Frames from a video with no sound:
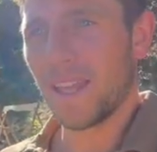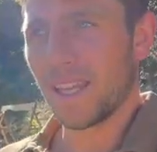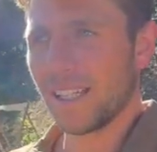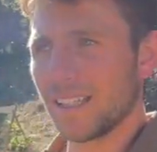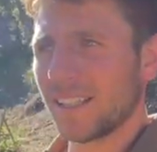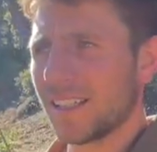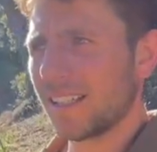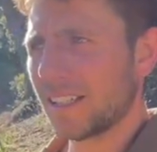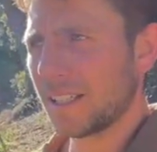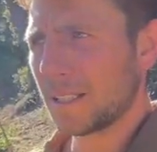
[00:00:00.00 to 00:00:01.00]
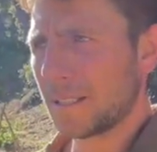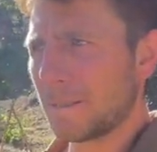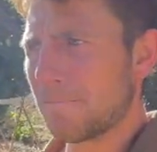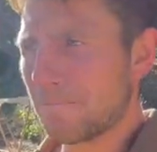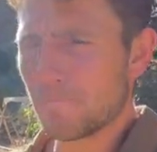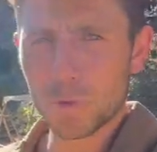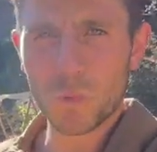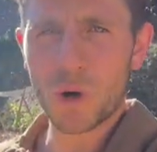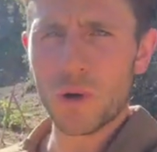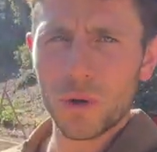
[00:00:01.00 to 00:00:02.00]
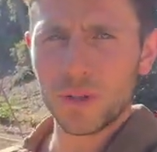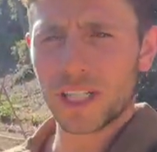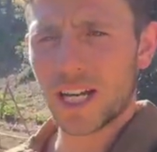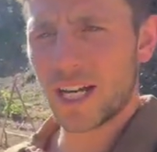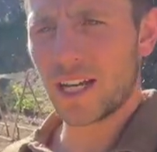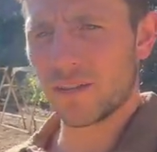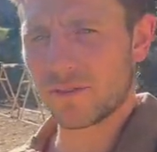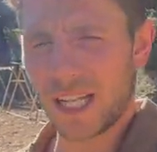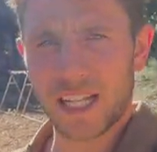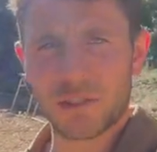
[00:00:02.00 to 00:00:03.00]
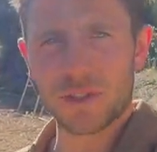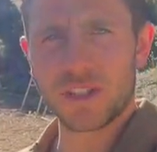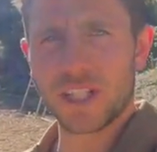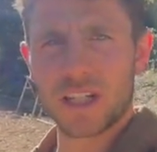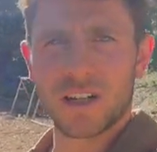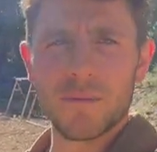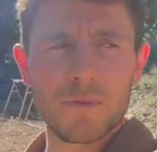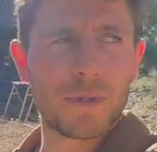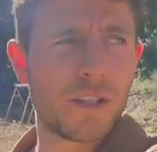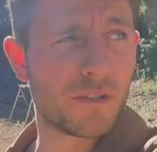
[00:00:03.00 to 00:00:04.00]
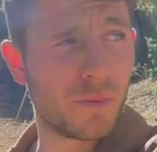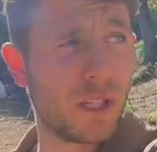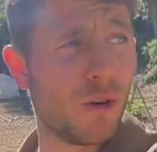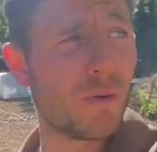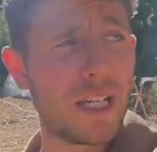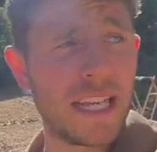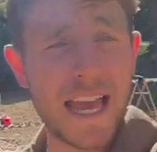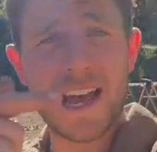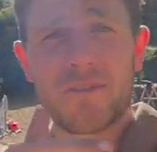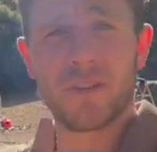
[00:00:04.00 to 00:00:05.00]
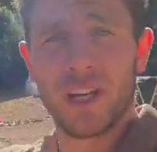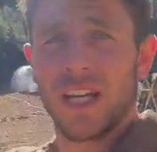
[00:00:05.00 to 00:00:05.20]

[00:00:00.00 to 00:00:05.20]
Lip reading: And tomorrow the guy of the electricity comes, because we already have